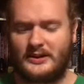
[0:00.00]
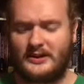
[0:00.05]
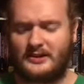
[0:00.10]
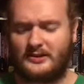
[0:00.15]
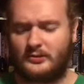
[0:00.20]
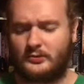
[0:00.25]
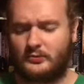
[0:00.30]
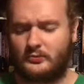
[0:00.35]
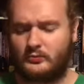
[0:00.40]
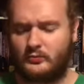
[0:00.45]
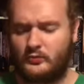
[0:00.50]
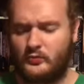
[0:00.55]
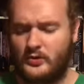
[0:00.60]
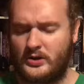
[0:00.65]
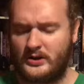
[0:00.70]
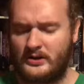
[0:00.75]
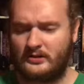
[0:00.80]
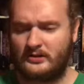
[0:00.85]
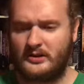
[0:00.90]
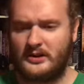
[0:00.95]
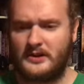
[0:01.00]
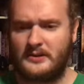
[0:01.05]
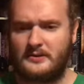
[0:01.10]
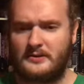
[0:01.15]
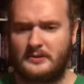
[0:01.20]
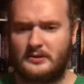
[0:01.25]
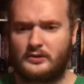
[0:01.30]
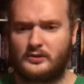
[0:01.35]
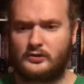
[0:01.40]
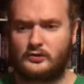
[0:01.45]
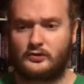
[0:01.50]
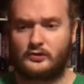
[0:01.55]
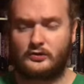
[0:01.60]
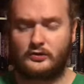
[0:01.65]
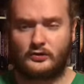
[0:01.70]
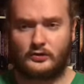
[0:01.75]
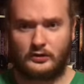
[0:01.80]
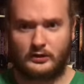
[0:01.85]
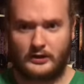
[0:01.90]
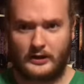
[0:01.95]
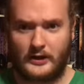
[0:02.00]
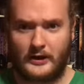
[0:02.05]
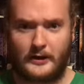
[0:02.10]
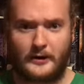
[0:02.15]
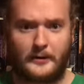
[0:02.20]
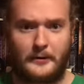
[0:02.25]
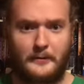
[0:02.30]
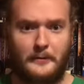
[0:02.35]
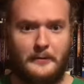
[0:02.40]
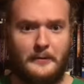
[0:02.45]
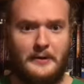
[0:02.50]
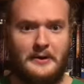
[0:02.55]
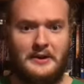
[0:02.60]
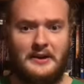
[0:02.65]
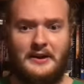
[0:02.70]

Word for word: it's really slow